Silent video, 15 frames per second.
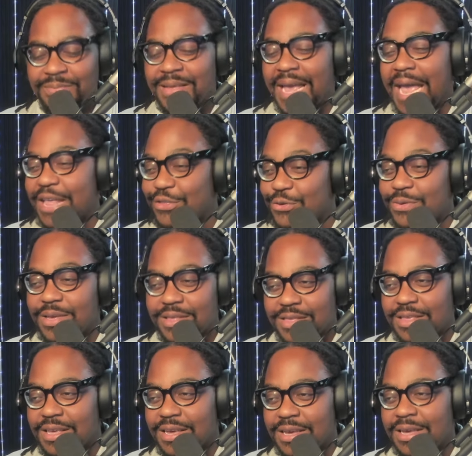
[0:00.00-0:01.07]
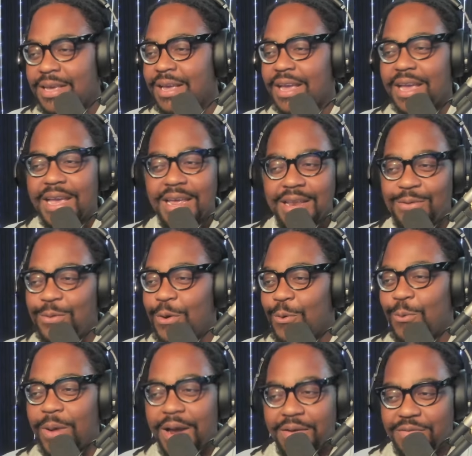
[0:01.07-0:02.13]
as you can see in
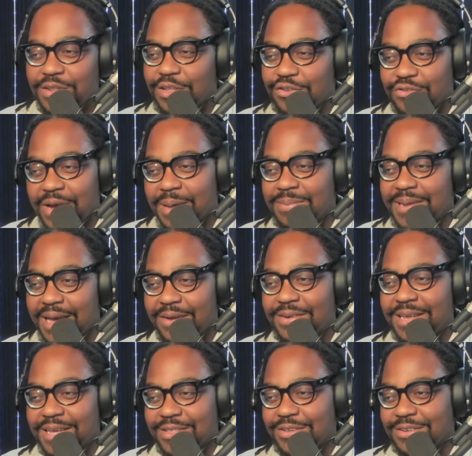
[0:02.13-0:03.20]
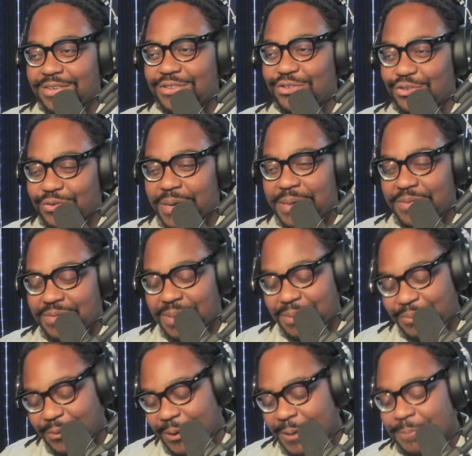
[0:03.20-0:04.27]
wherever the drop down is on these streams, my
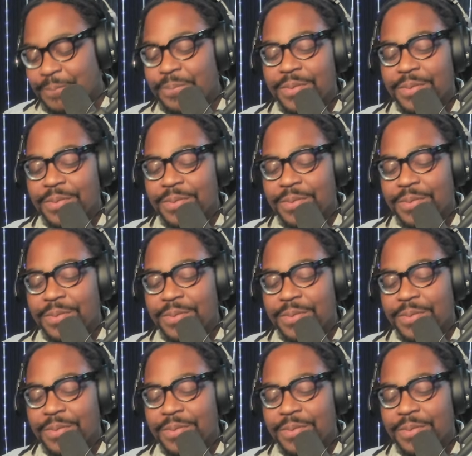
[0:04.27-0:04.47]
boy.